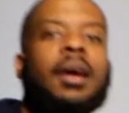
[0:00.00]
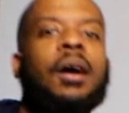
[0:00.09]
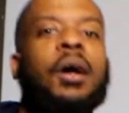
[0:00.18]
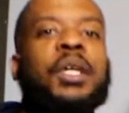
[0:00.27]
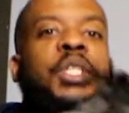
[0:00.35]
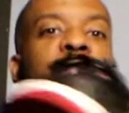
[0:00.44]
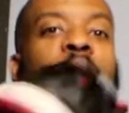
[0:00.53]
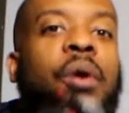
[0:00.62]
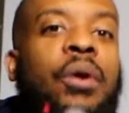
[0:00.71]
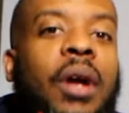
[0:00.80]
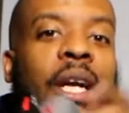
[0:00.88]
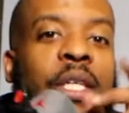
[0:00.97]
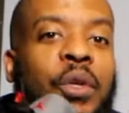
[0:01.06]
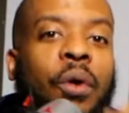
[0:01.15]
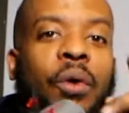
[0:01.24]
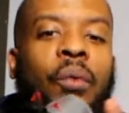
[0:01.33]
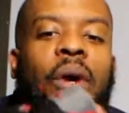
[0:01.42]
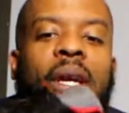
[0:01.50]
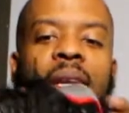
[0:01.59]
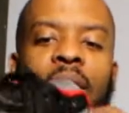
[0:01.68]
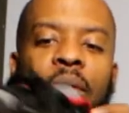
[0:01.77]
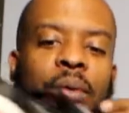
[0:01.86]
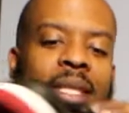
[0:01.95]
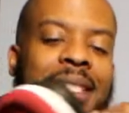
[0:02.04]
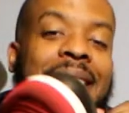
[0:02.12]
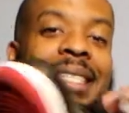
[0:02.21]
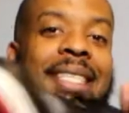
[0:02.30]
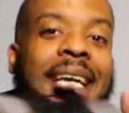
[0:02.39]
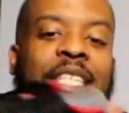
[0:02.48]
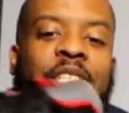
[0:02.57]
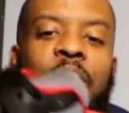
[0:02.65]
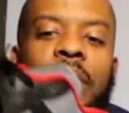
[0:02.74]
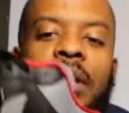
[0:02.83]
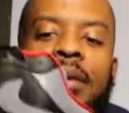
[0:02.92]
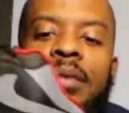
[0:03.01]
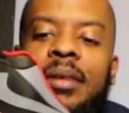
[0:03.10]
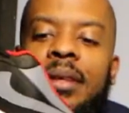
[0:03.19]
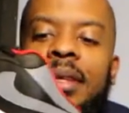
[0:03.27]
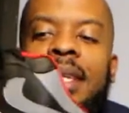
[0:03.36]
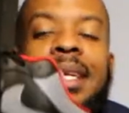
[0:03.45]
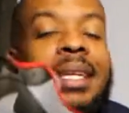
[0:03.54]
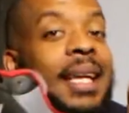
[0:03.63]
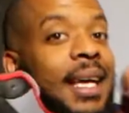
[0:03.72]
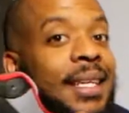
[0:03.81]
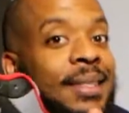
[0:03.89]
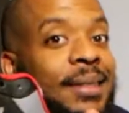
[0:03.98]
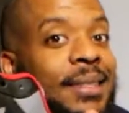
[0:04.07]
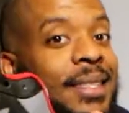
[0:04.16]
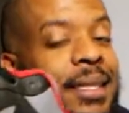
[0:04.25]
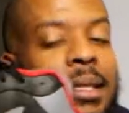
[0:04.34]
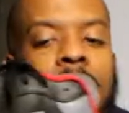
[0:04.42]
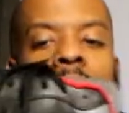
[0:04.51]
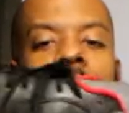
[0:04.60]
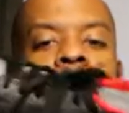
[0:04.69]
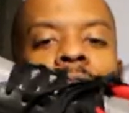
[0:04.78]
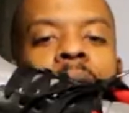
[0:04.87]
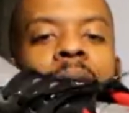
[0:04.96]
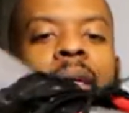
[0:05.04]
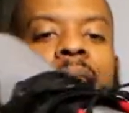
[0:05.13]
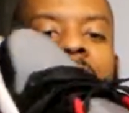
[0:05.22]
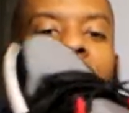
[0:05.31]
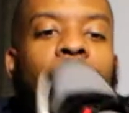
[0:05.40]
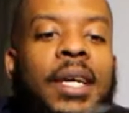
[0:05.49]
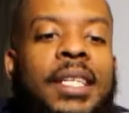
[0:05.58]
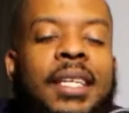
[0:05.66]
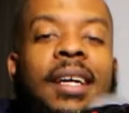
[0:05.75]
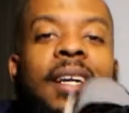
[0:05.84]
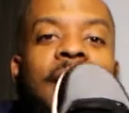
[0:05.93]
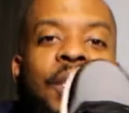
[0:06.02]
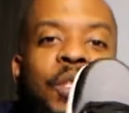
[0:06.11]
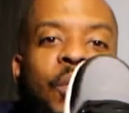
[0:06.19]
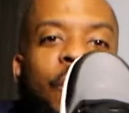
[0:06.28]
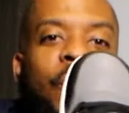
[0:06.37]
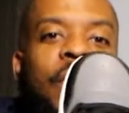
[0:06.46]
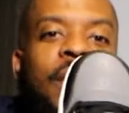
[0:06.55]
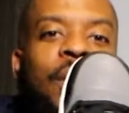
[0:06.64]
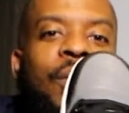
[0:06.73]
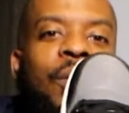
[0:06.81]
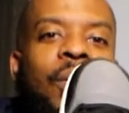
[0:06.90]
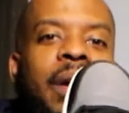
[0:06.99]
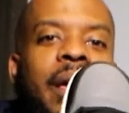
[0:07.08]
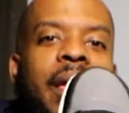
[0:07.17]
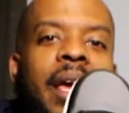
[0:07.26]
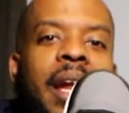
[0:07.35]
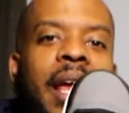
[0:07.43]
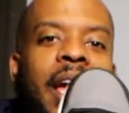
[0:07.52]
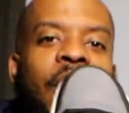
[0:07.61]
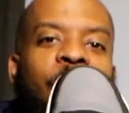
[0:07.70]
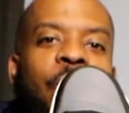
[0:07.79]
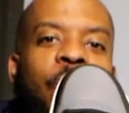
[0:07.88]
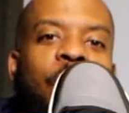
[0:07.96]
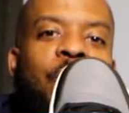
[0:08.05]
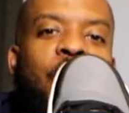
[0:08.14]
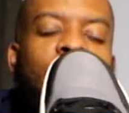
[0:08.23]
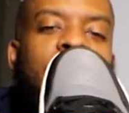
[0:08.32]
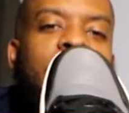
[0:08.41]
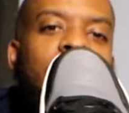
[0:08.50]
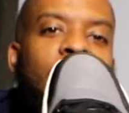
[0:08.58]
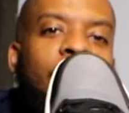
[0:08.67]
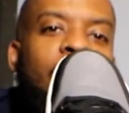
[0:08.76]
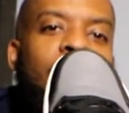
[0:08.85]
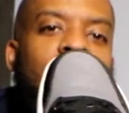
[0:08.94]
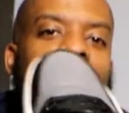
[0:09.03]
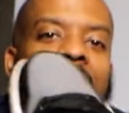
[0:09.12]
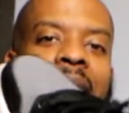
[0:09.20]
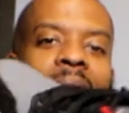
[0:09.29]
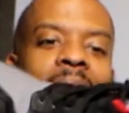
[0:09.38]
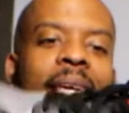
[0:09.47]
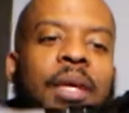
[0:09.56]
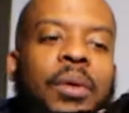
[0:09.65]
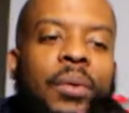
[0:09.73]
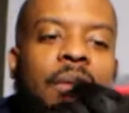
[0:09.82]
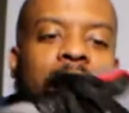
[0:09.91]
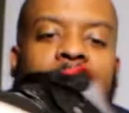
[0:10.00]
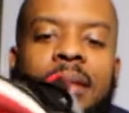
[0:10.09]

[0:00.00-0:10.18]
A Jordan, a Jordan 1 low. This is a size 12, not a 13. It works good in a Jordan 1 low and an Air Force 1 low, the IKEA ones.